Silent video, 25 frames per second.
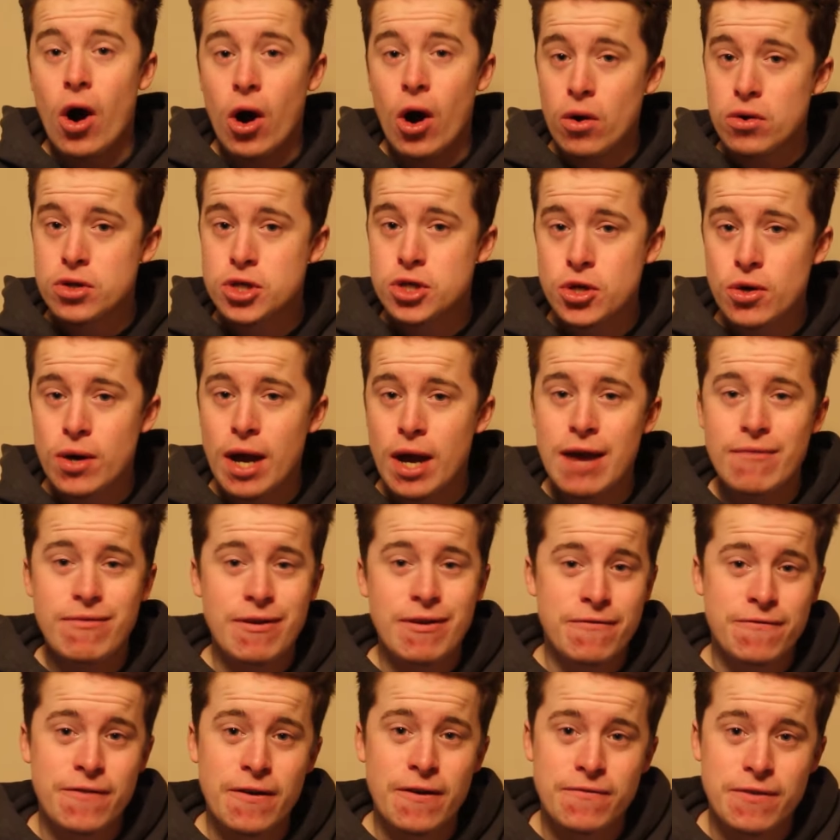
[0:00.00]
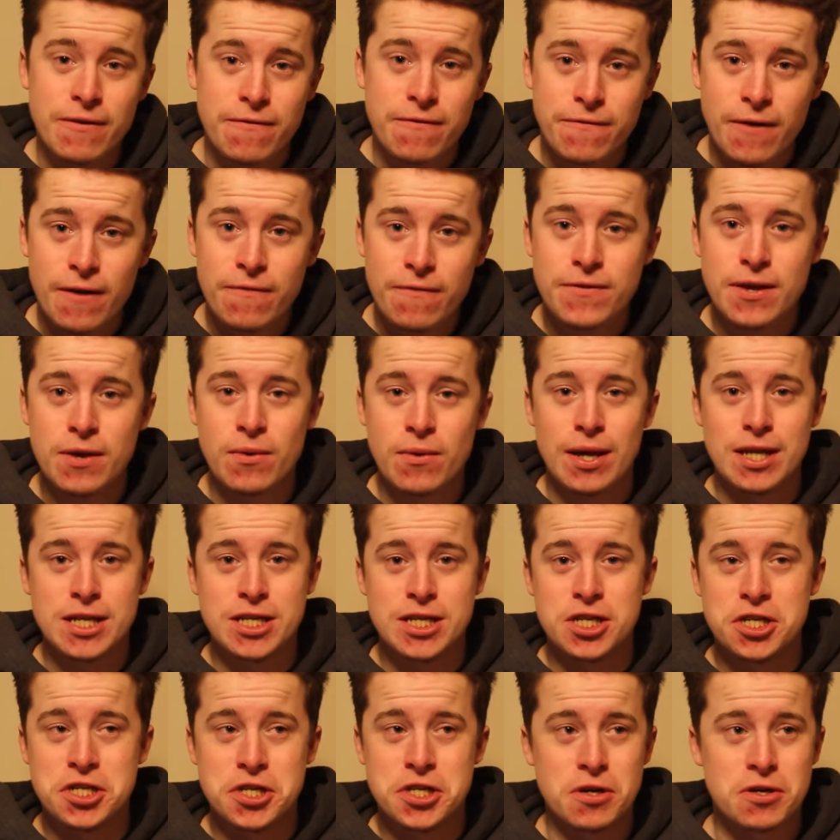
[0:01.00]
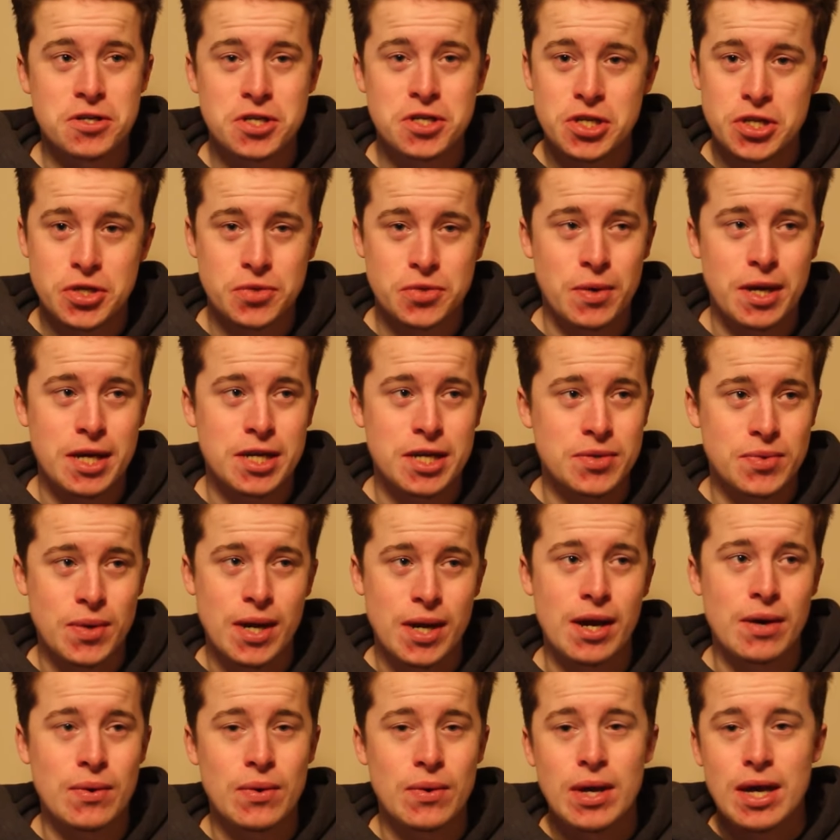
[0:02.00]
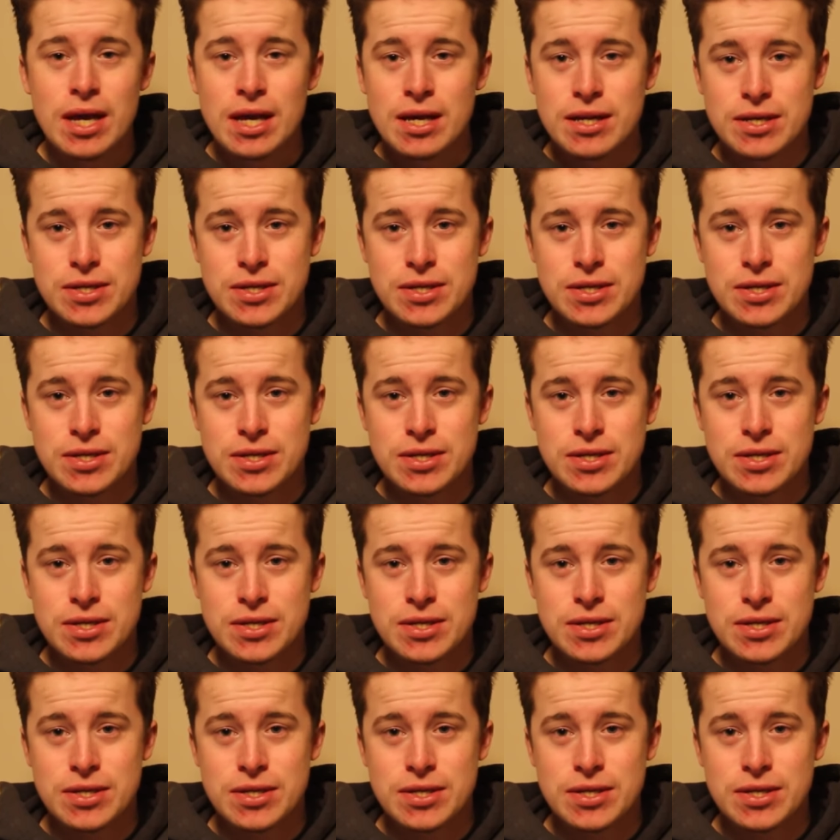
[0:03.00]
Also, every 50-50 went St Johnstone's way as well.